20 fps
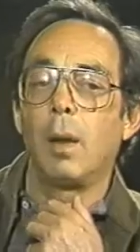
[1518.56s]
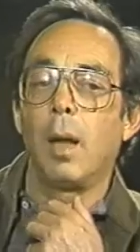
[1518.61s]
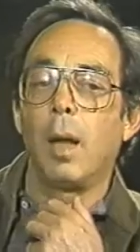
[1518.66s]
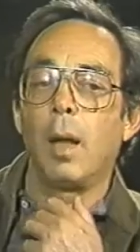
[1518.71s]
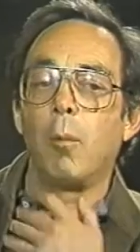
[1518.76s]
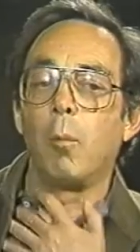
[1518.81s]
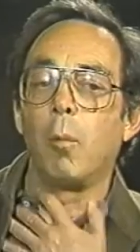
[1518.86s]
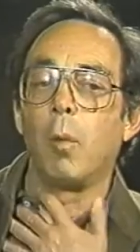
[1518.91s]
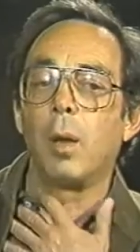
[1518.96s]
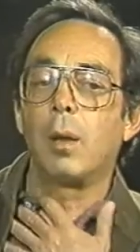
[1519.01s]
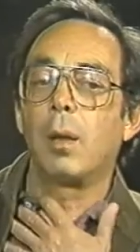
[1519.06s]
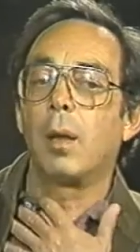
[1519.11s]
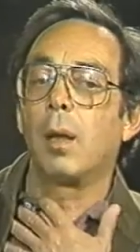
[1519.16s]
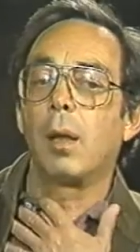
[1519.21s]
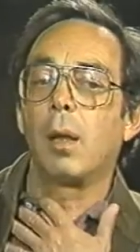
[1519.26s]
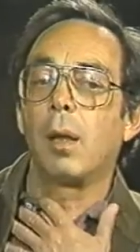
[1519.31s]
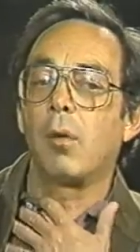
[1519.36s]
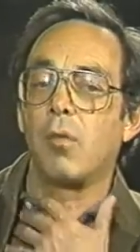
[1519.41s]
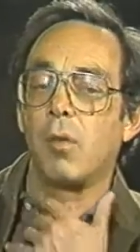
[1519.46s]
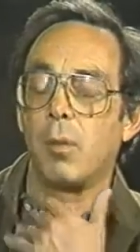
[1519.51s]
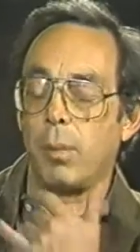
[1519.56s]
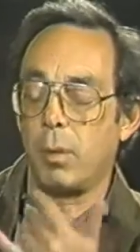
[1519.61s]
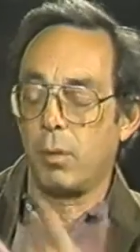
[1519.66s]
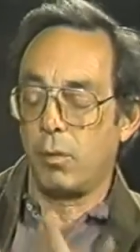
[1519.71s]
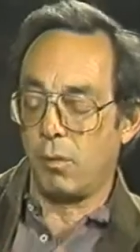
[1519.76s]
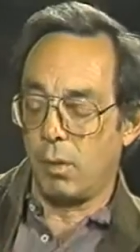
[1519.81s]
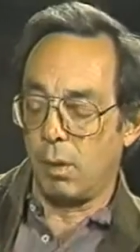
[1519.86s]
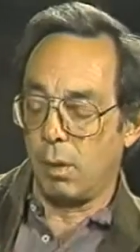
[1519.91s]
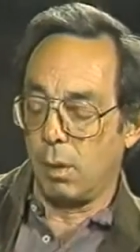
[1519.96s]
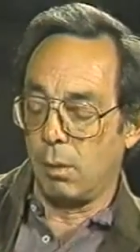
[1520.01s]
And what they are
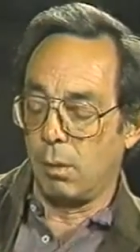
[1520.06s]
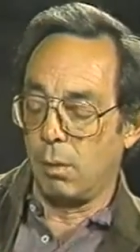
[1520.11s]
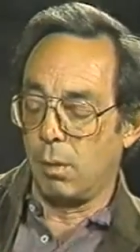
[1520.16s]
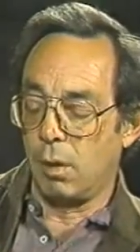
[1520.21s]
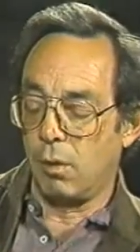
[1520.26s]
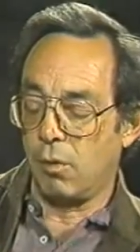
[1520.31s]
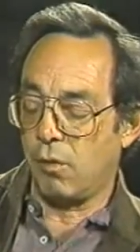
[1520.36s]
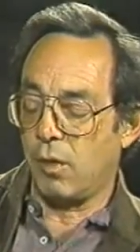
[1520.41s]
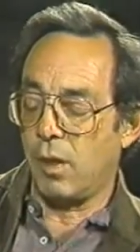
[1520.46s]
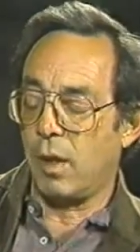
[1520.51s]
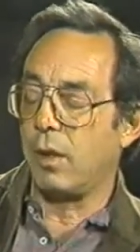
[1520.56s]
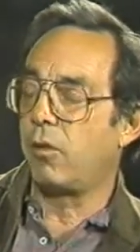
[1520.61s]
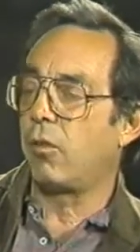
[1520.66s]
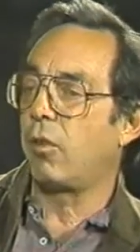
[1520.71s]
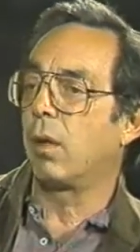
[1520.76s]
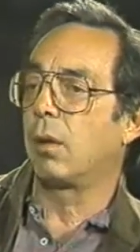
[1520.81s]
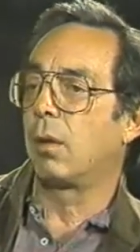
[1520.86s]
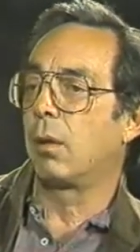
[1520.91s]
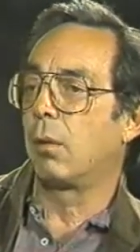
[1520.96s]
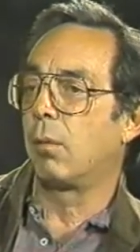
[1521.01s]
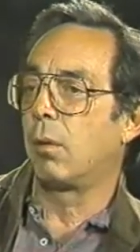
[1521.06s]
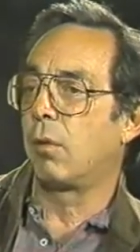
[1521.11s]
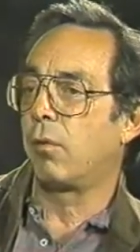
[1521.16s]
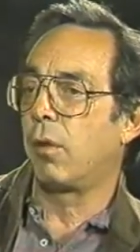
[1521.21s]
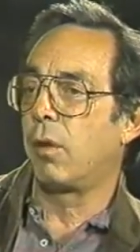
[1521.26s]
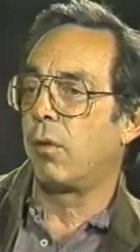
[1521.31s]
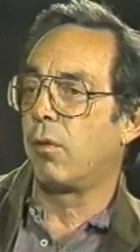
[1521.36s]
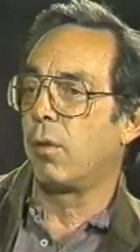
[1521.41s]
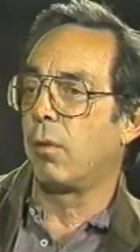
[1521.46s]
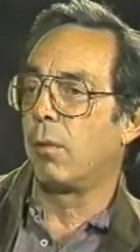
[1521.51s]
supposed to do is find shelter with
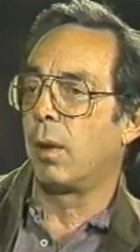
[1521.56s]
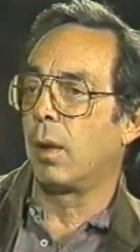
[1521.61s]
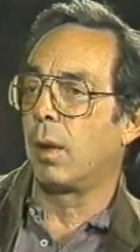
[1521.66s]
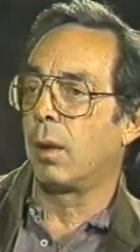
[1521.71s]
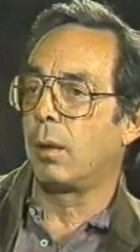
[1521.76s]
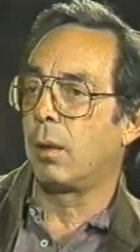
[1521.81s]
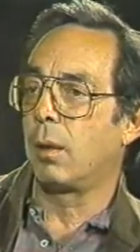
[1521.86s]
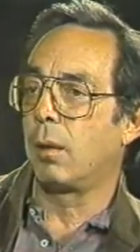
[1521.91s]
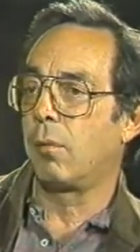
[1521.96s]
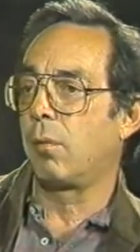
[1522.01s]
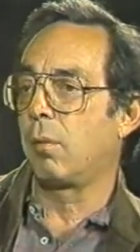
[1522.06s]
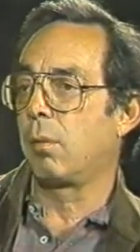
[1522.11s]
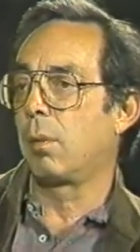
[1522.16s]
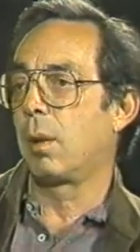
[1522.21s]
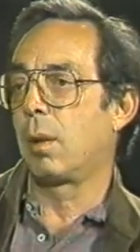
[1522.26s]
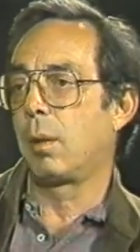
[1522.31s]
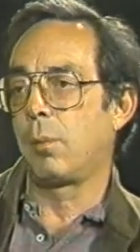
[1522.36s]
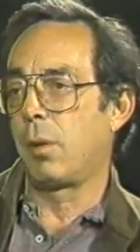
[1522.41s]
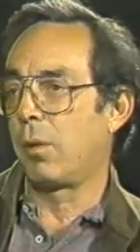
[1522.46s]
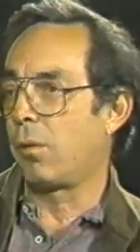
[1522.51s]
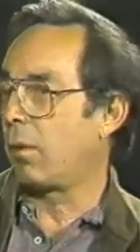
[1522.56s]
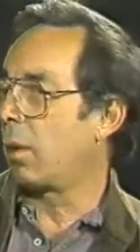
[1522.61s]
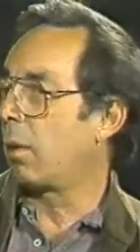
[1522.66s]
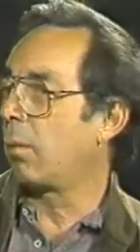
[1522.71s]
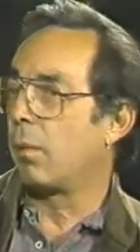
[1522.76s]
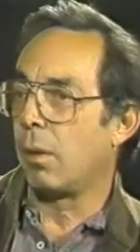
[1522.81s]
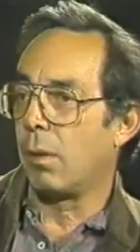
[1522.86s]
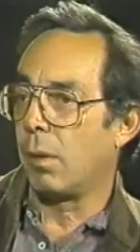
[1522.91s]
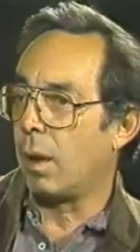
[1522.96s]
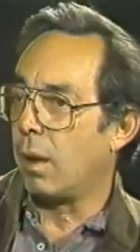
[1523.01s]
friends and relatives. Well, most of
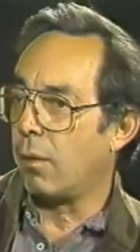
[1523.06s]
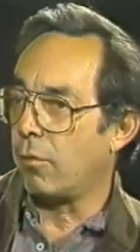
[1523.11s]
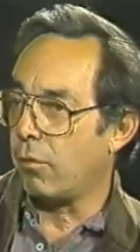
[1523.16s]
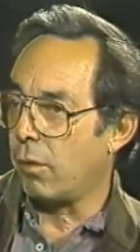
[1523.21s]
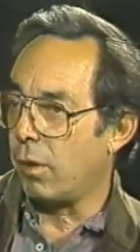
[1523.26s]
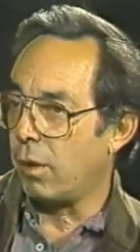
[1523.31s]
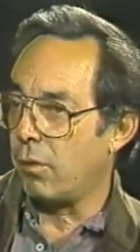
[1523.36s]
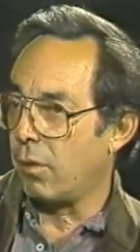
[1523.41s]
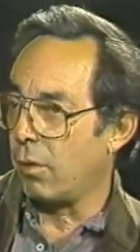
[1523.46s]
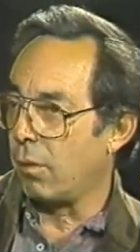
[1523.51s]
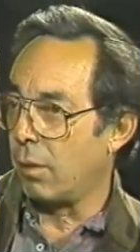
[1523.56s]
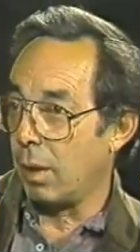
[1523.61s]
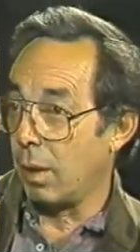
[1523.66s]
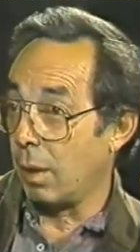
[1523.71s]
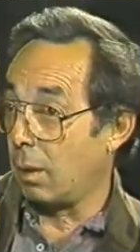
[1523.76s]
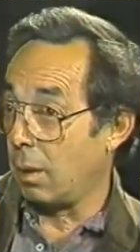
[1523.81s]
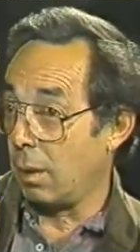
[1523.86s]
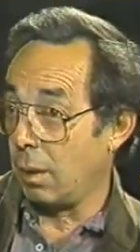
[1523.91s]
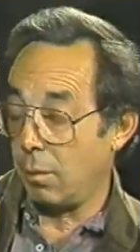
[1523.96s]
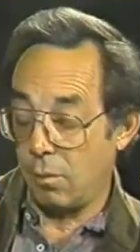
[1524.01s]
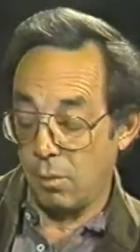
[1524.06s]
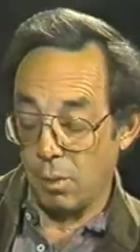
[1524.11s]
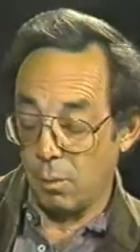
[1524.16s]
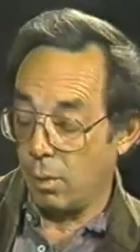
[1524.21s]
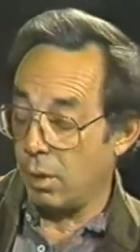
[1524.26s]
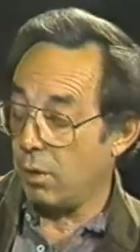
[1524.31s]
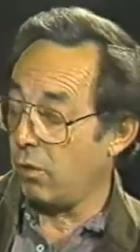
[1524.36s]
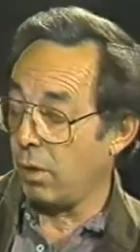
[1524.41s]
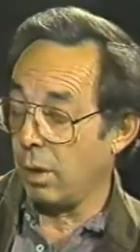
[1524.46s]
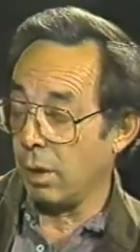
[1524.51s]
them don't have friends and relatives, and
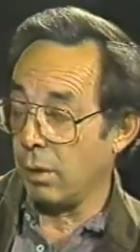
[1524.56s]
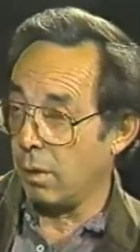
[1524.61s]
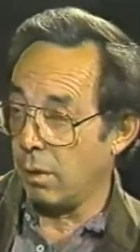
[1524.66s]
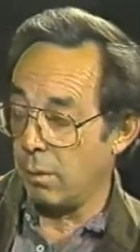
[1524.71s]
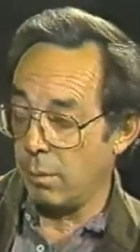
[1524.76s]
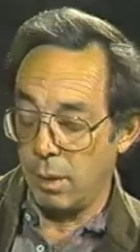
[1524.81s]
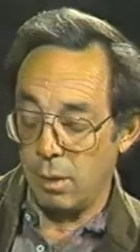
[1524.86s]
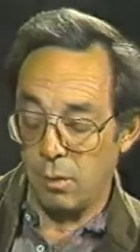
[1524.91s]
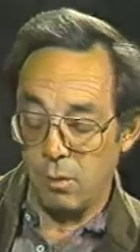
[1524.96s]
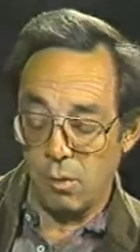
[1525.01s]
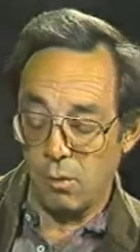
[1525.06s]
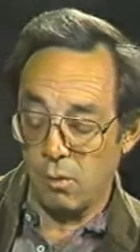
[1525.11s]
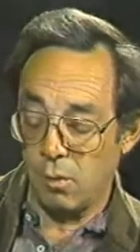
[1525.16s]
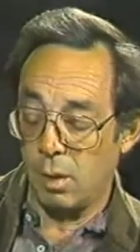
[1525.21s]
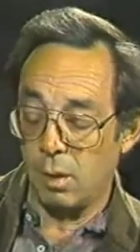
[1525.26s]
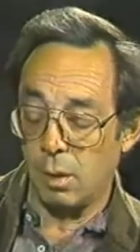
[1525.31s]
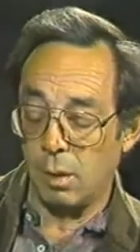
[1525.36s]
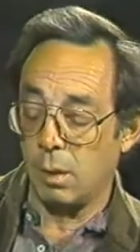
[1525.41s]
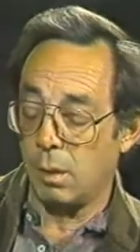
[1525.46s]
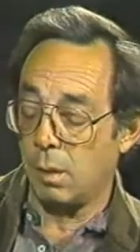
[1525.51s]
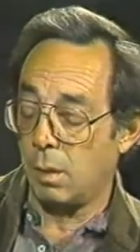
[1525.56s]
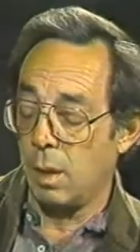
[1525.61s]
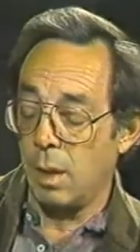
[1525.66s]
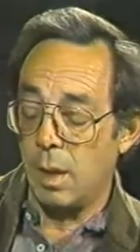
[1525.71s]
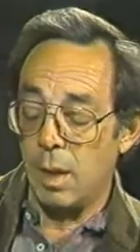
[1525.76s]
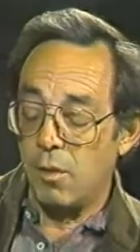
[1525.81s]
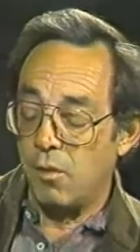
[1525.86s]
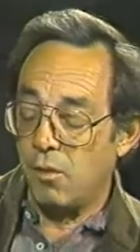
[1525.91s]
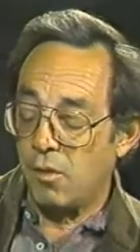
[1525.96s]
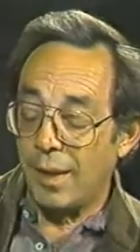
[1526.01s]
what shelter means is unclear.
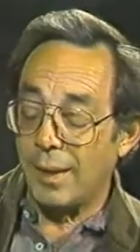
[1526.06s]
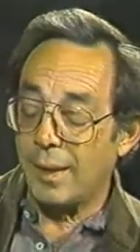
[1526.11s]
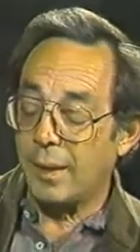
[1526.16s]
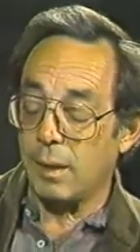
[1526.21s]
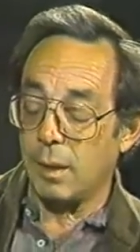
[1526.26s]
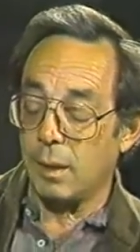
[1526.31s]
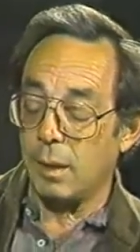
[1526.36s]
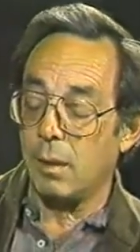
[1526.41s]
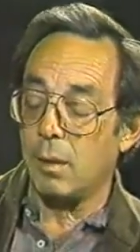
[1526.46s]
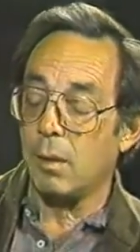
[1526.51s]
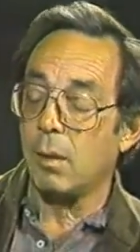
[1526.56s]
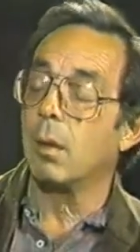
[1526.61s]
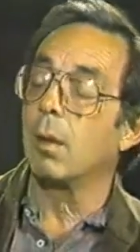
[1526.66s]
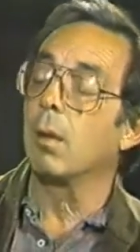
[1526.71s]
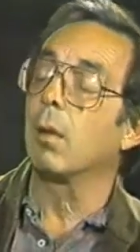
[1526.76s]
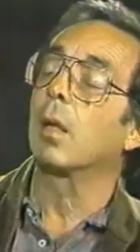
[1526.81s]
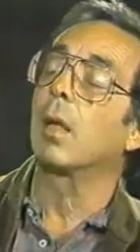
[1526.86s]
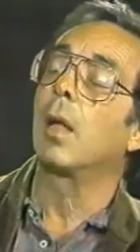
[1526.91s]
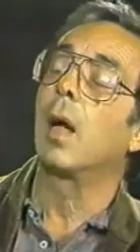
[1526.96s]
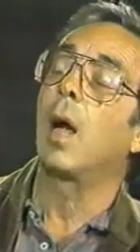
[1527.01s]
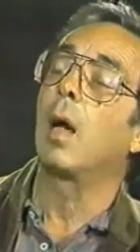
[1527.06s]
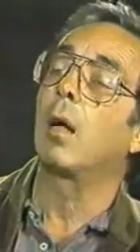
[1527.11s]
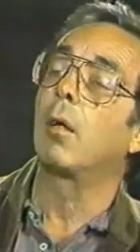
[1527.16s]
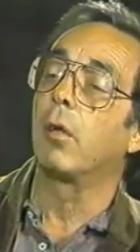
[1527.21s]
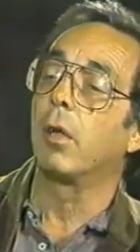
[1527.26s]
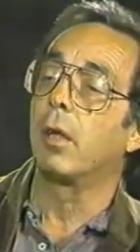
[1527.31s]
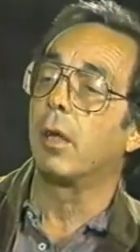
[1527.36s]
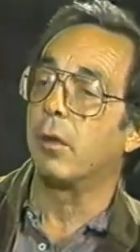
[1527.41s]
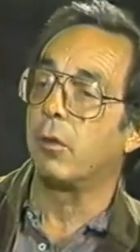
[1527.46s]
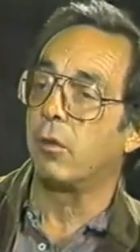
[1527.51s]
Secondly, they're to go to
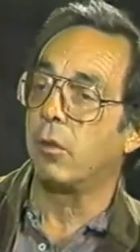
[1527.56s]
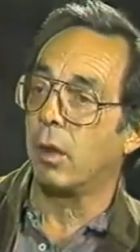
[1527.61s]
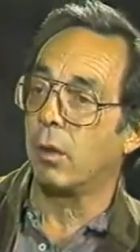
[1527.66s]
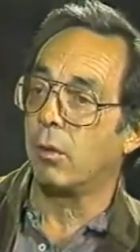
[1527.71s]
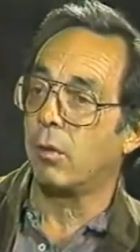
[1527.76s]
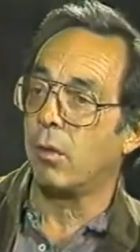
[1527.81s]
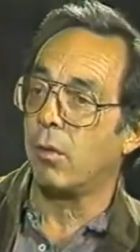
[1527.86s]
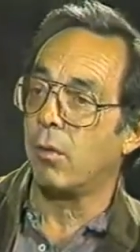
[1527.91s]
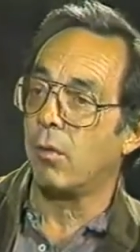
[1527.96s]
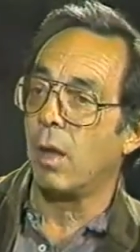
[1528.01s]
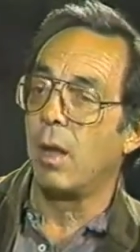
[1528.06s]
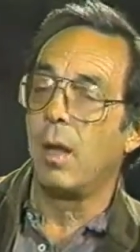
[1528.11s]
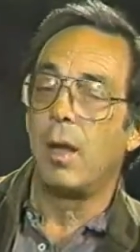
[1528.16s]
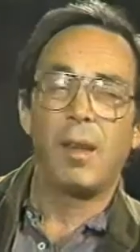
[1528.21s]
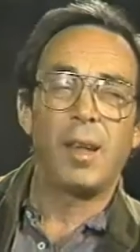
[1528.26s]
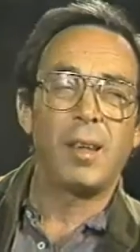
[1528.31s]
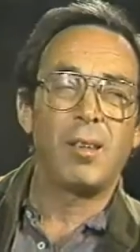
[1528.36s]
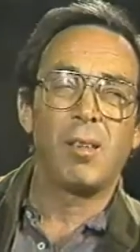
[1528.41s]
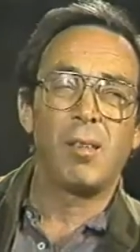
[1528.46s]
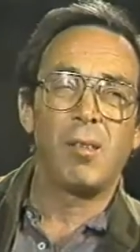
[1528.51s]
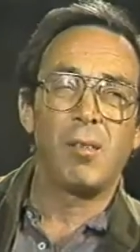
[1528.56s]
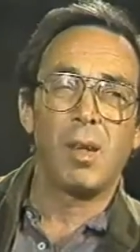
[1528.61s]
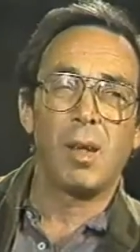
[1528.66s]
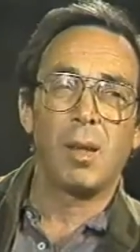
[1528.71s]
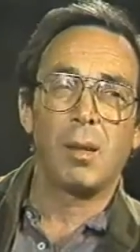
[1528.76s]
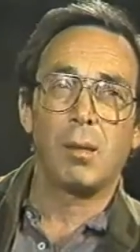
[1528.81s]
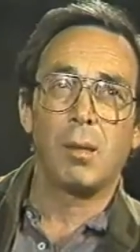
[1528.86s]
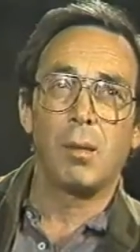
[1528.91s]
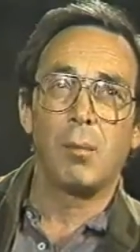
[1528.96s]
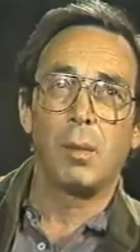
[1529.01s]
congregate shelters. That turns
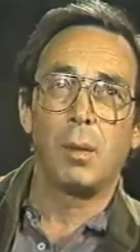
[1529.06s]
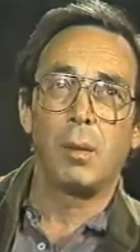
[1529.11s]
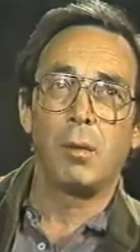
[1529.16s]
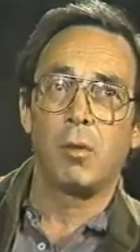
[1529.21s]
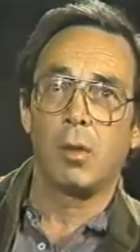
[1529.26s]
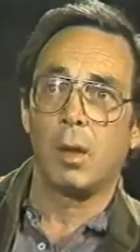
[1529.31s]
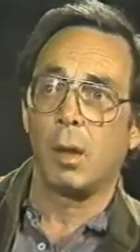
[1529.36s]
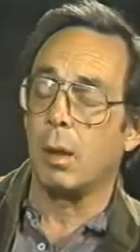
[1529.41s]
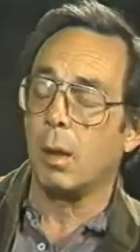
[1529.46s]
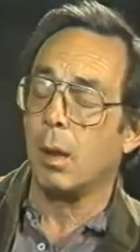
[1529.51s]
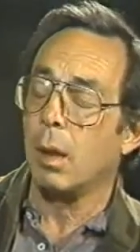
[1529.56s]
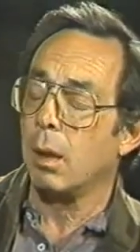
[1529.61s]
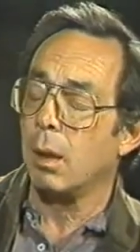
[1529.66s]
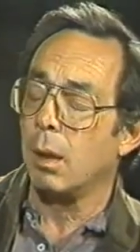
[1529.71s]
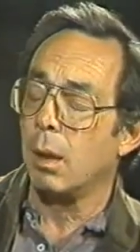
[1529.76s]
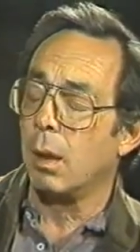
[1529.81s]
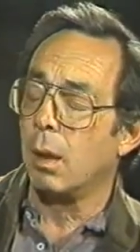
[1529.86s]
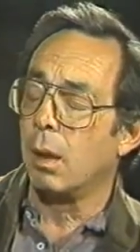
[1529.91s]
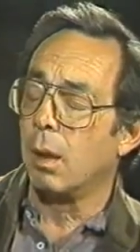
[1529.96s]
out to be jargon